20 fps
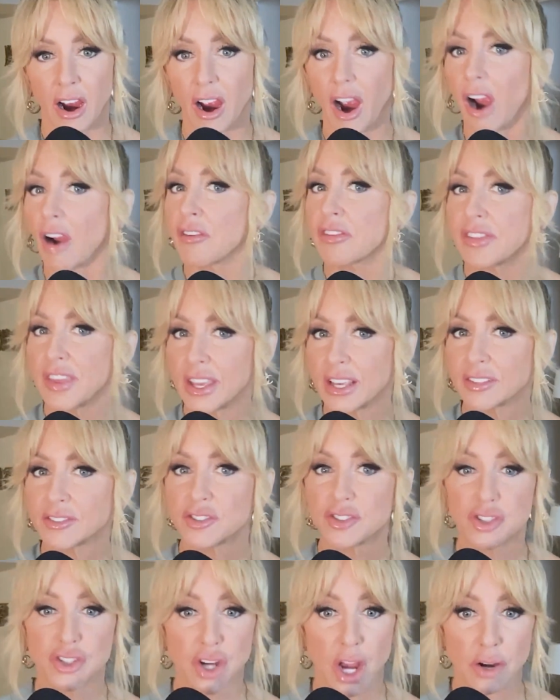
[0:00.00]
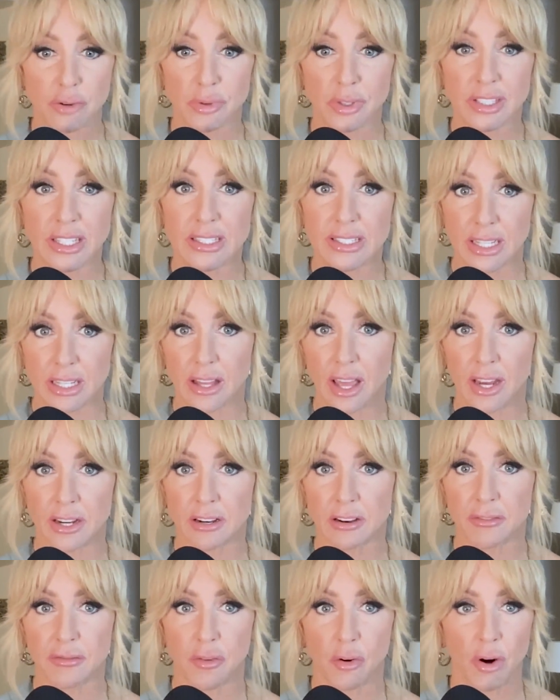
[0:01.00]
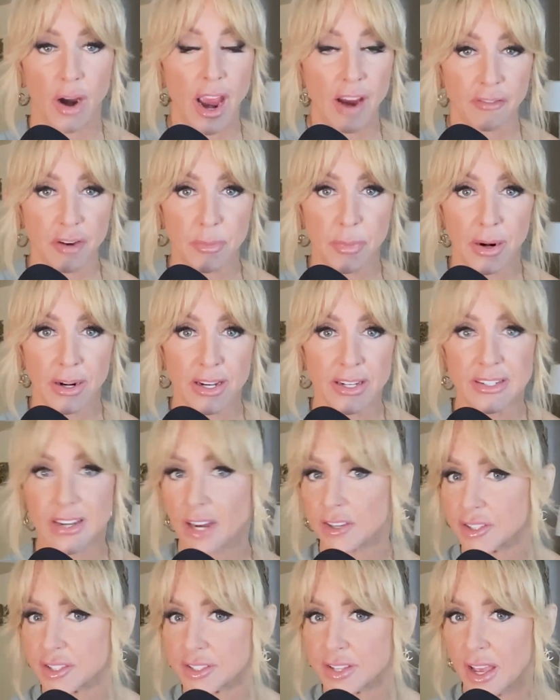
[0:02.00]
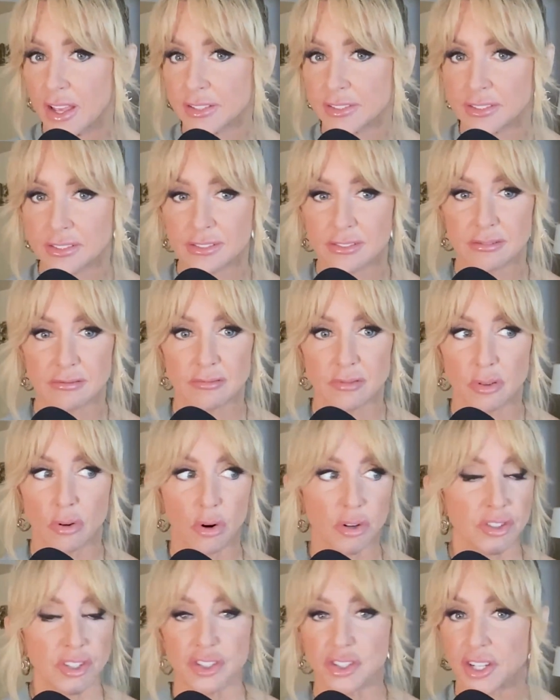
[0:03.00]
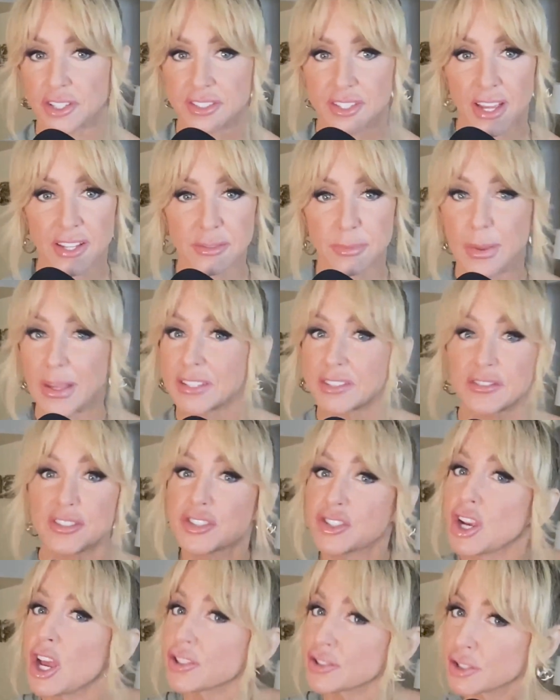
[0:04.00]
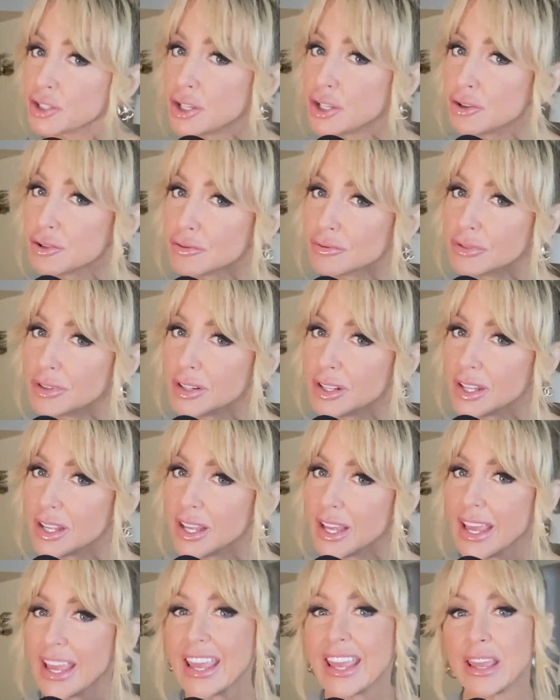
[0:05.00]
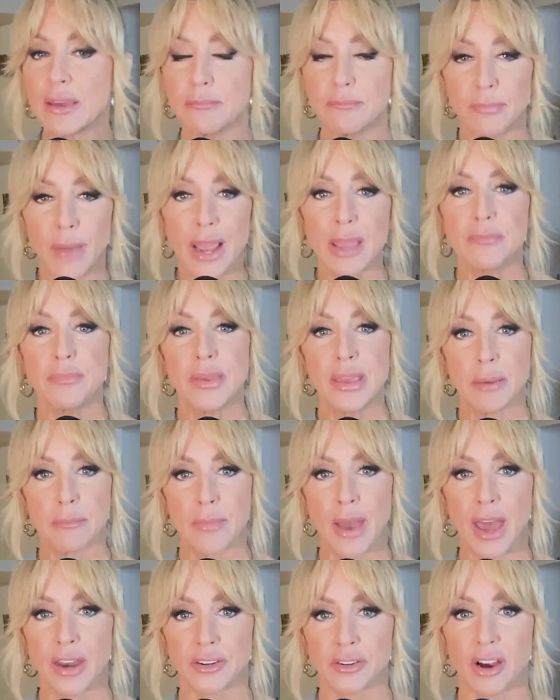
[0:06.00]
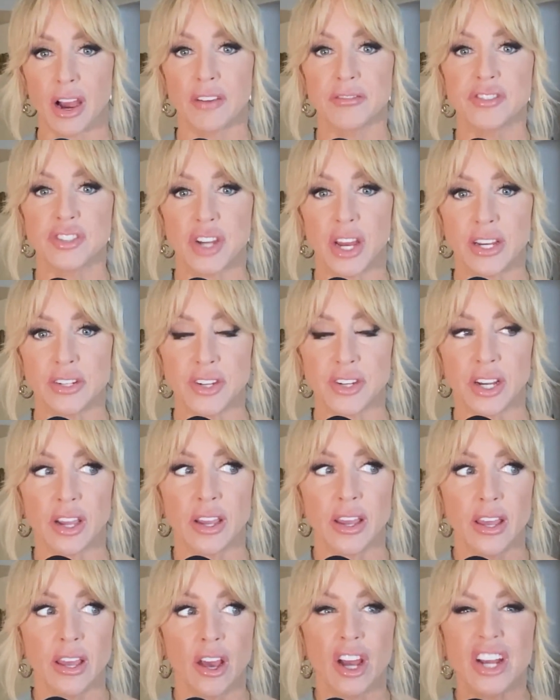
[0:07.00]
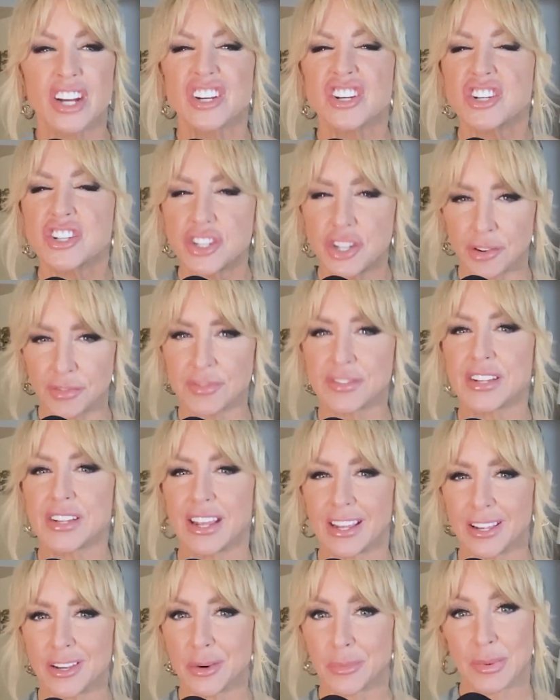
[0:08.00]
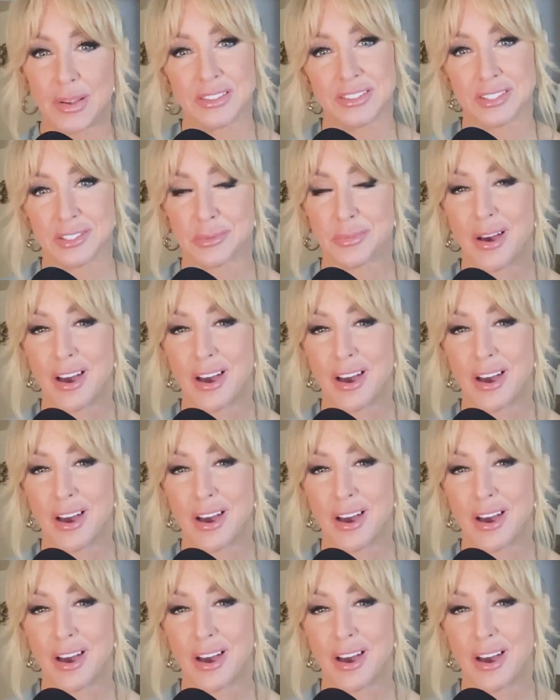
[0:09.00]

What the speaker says: are things generally declining for everybody, not just us? Or is it just us? Because if it's just you, it might be a matter of shifting your business